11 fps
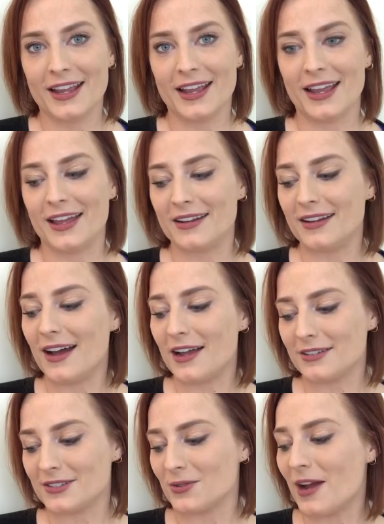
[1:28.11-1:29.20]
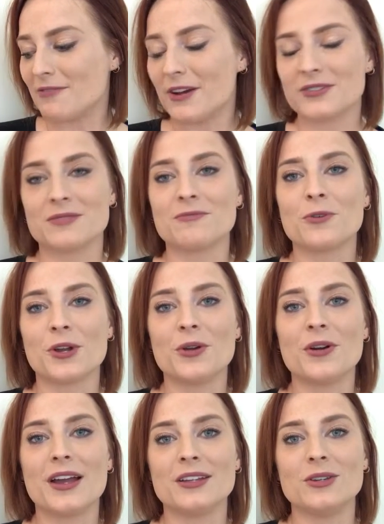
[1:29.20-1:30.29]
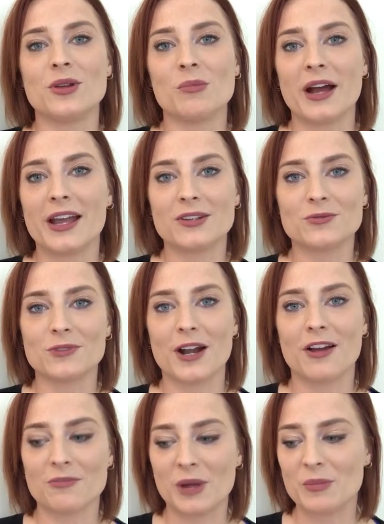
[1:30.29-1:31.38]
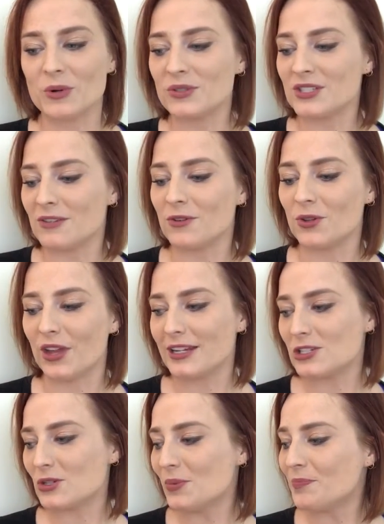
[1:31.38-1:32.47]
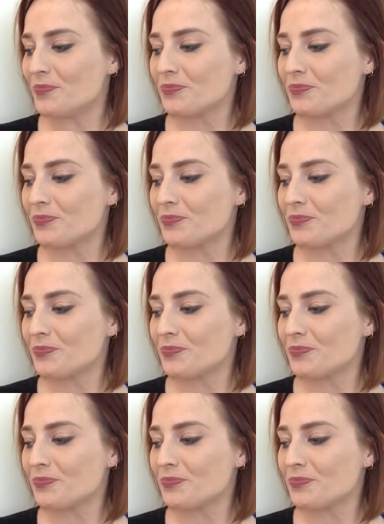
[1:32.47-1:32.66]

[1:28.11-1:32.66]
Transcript: And so I found some for you and you can buy it right off my post if you'd like to.